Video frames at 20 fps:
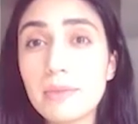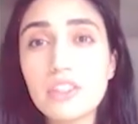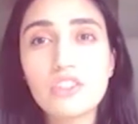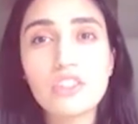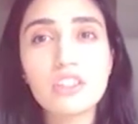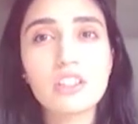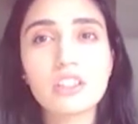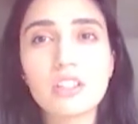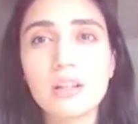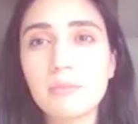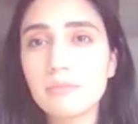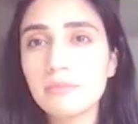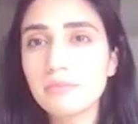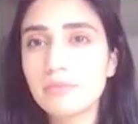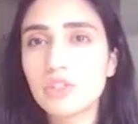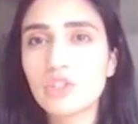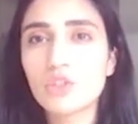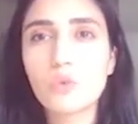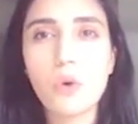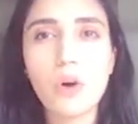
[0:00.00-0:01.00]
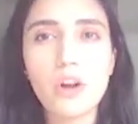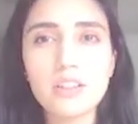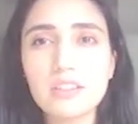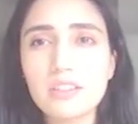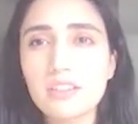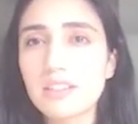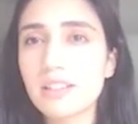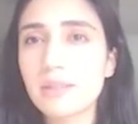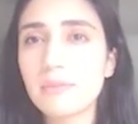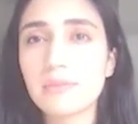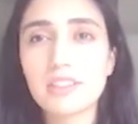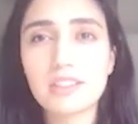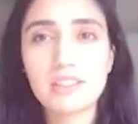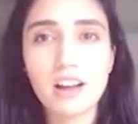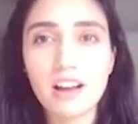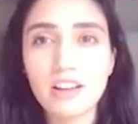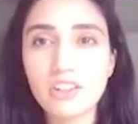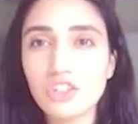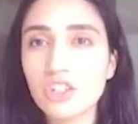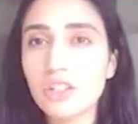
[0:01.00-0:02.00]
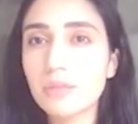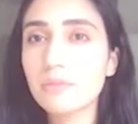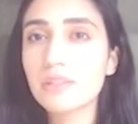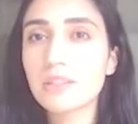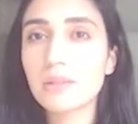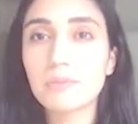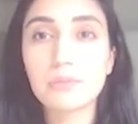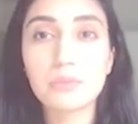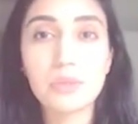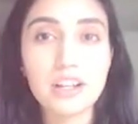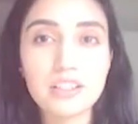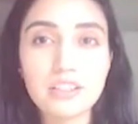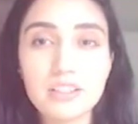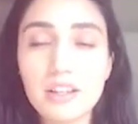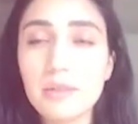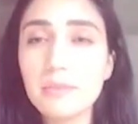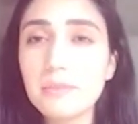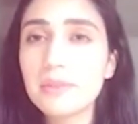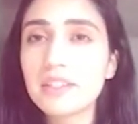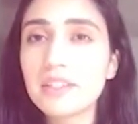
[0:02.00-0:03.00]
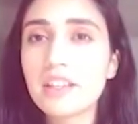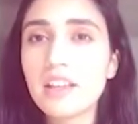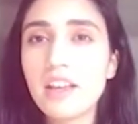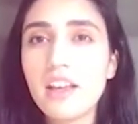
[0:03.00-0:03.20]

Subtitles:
just some squats, some star jumps, some press ups,